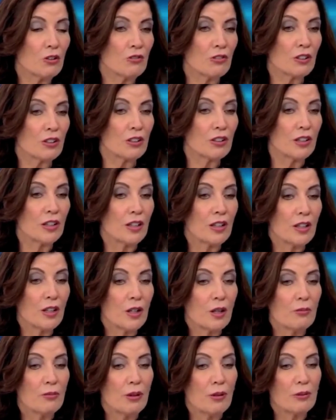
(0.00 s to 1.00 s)
over,
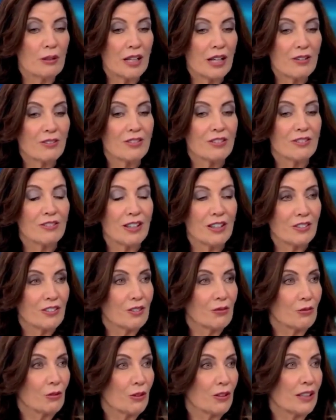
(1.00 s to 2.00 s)
but we have to
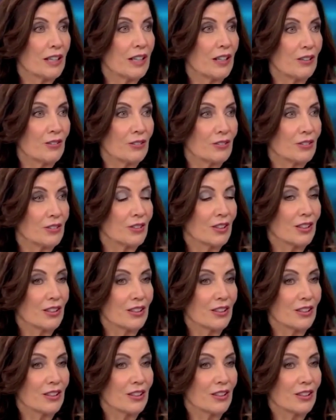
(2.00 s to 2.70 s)
let the word out